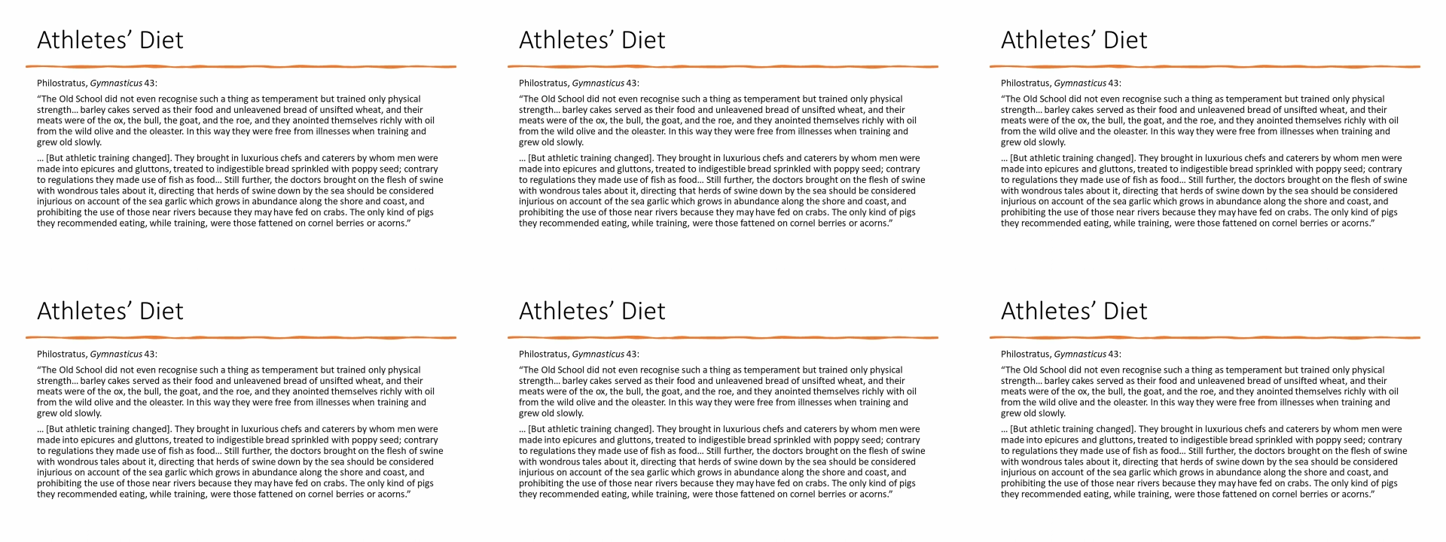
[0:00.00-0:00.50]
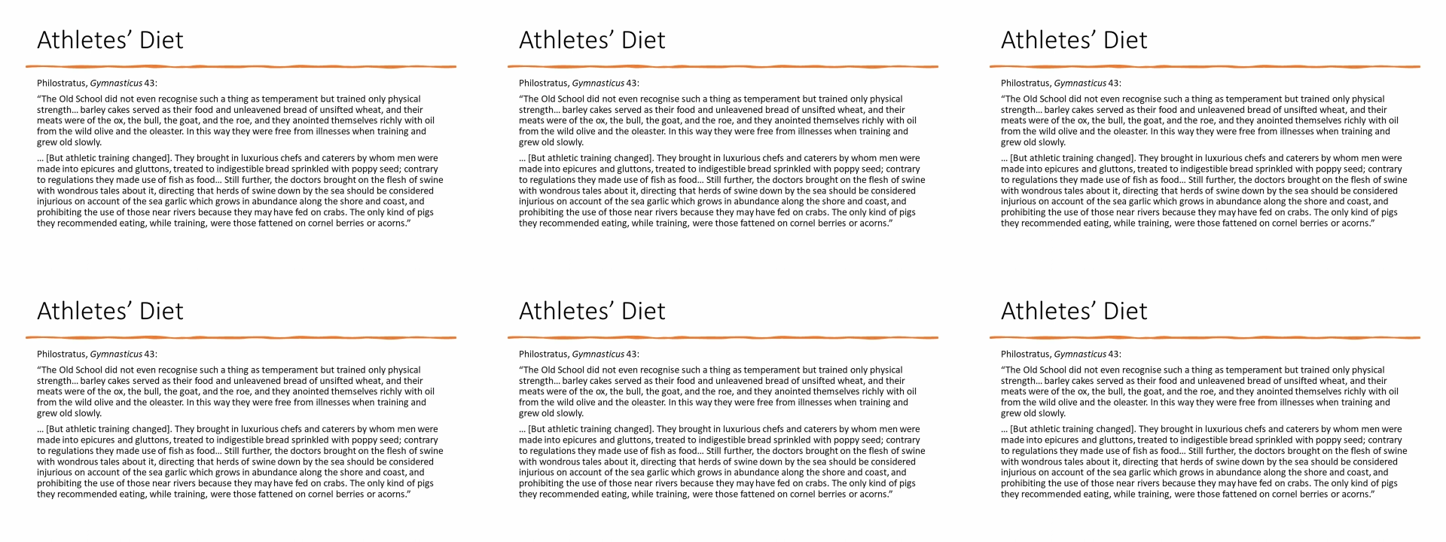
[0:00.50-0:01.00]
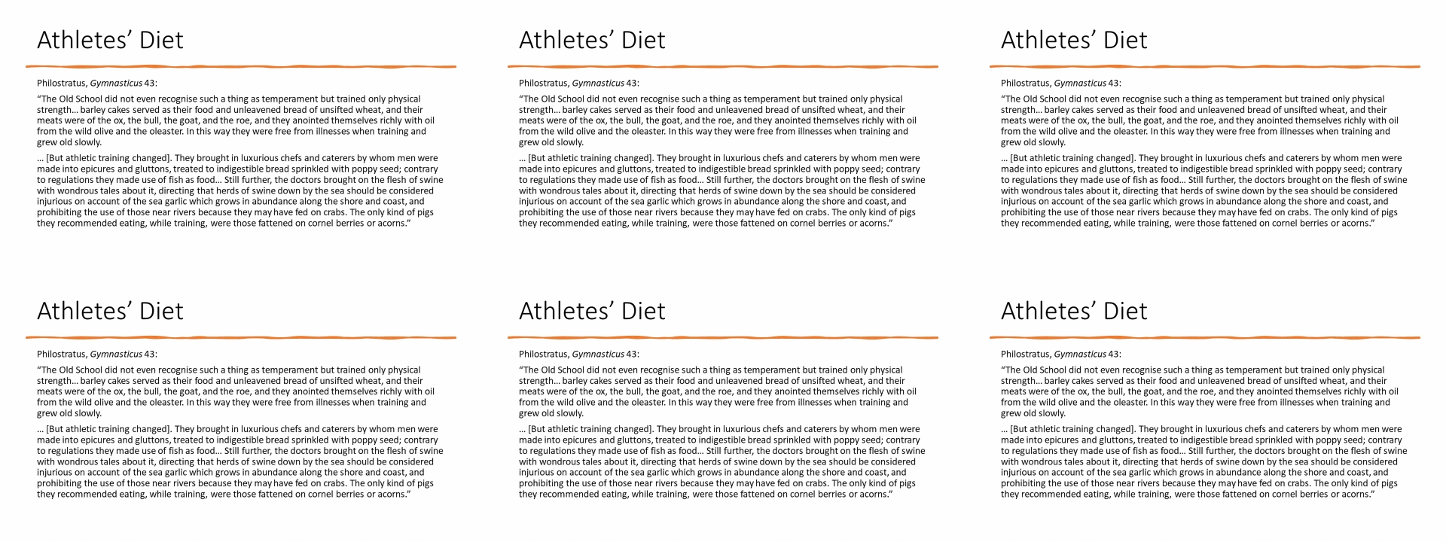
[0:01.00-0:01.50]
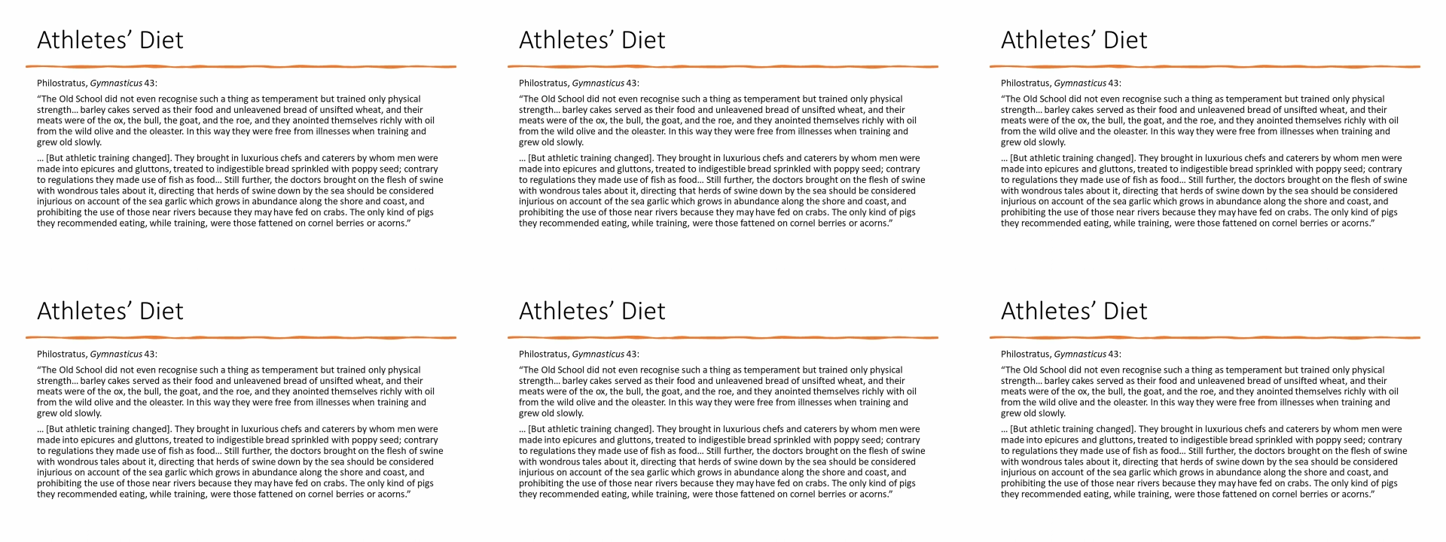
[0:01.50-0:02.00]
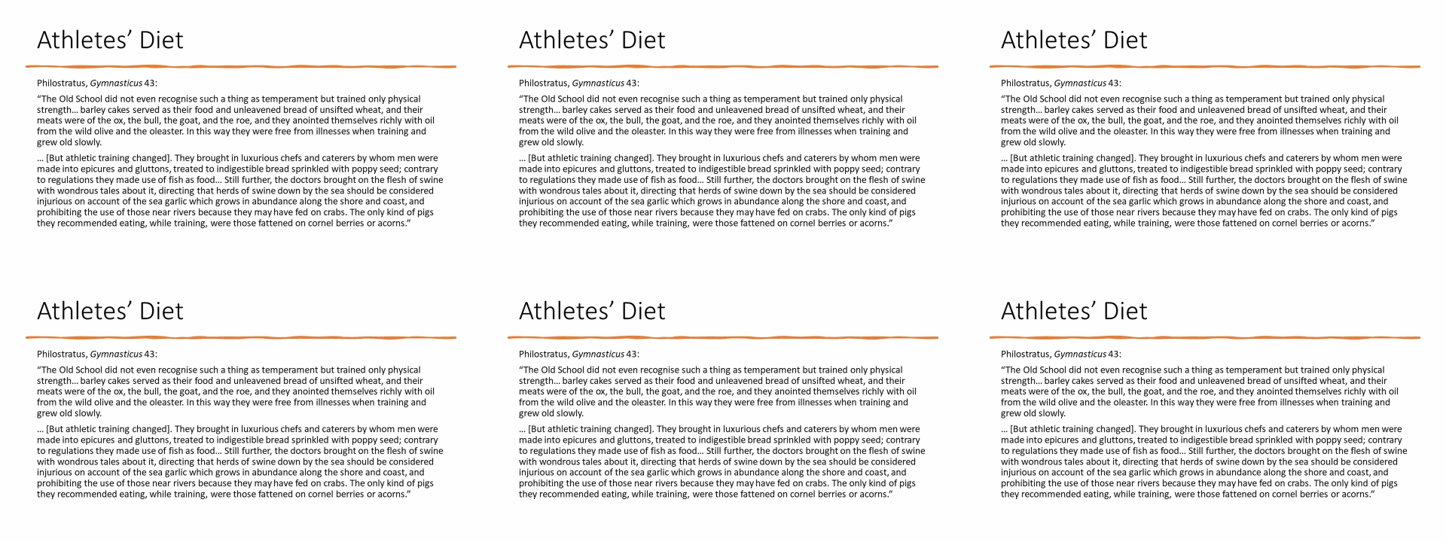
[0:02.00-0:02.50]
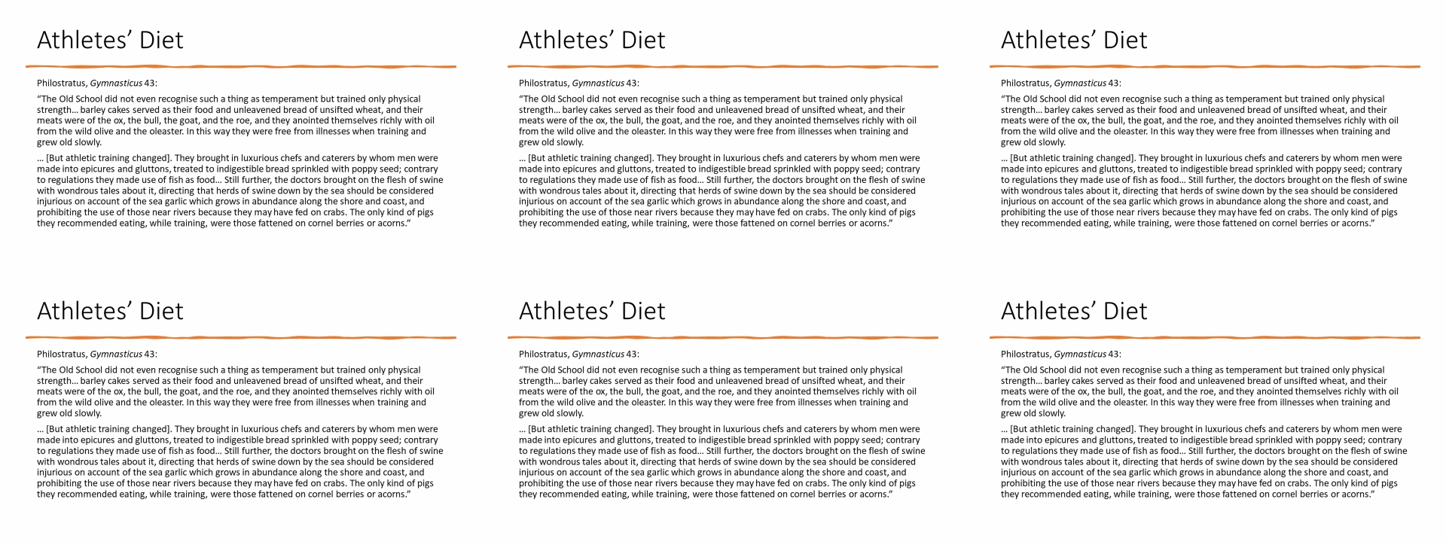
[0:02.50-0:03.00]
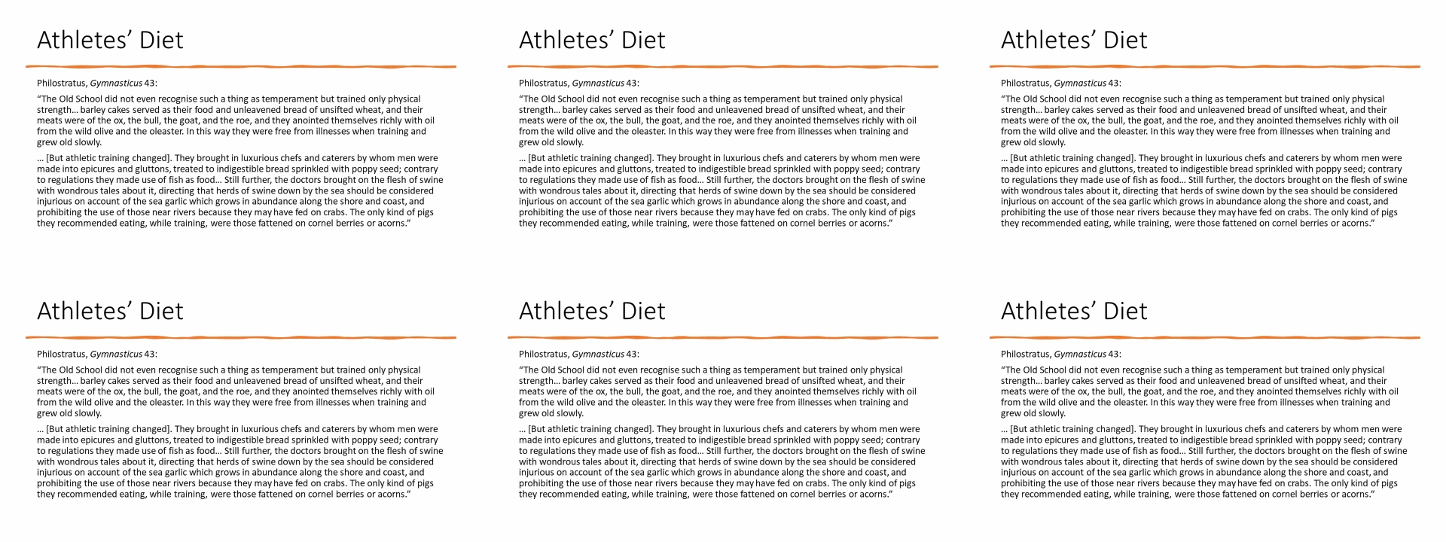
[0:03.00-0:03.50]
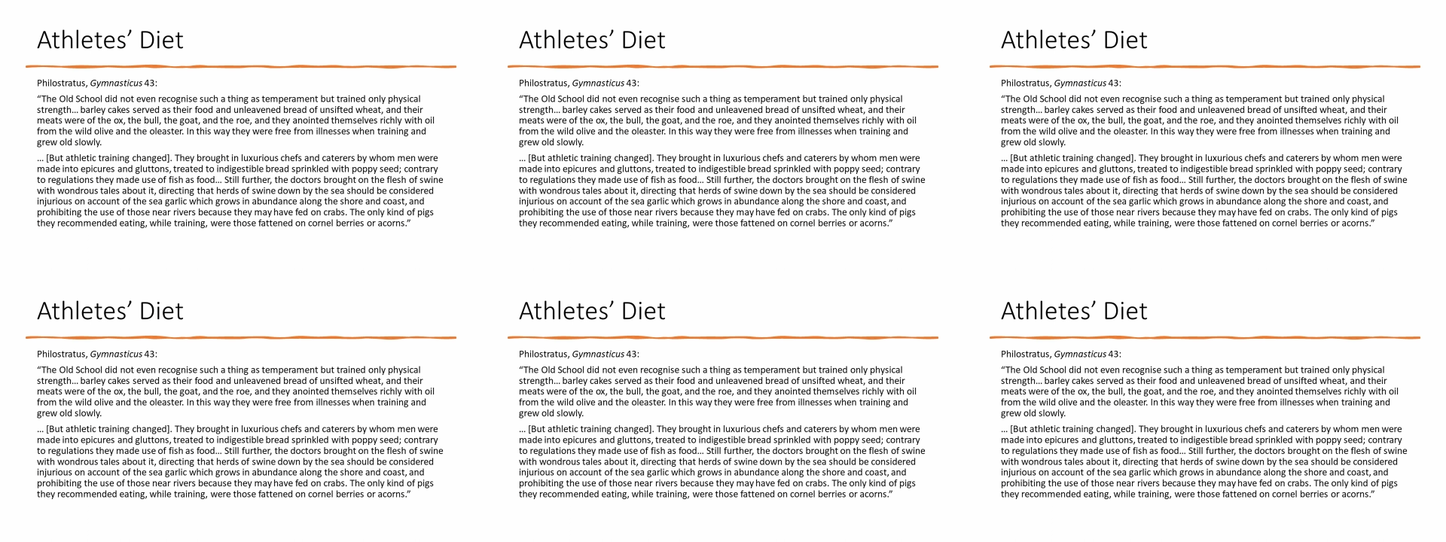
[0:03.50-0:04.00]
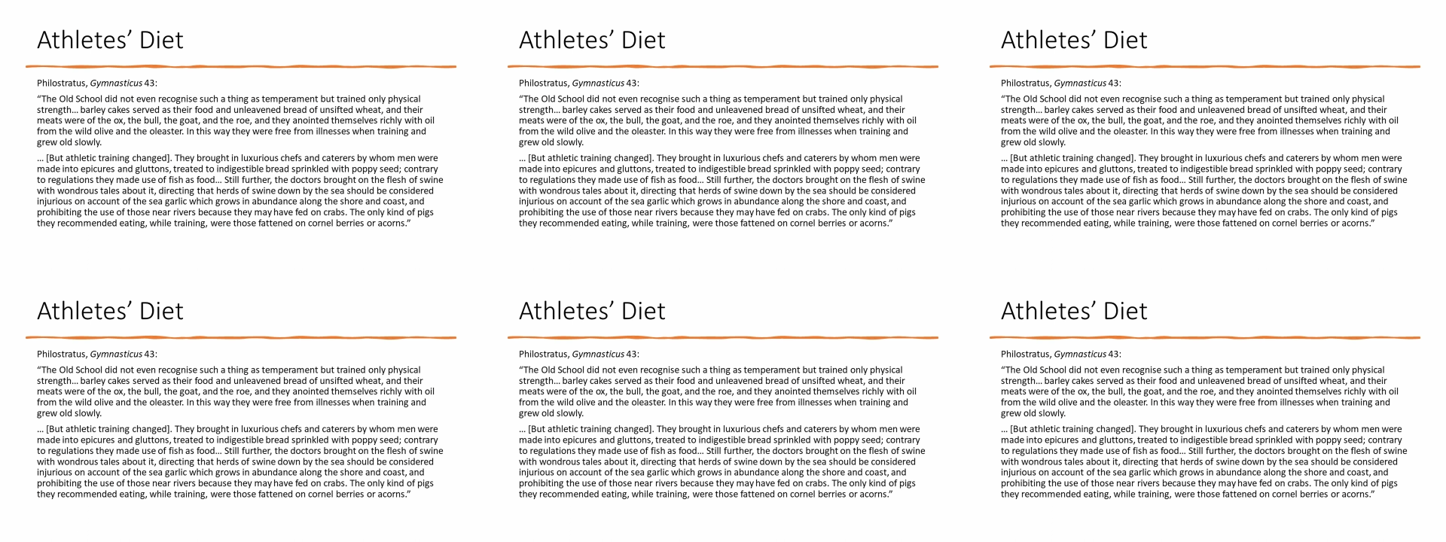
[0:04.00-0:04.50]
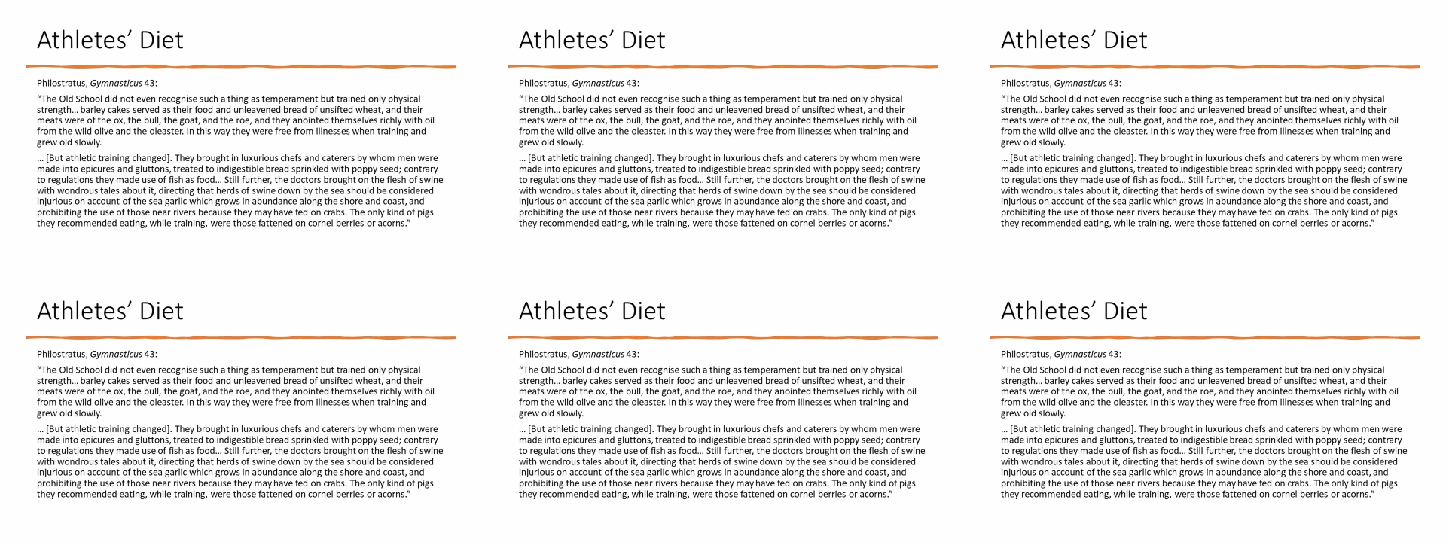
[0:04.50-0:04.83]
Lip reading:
(no speaker visible)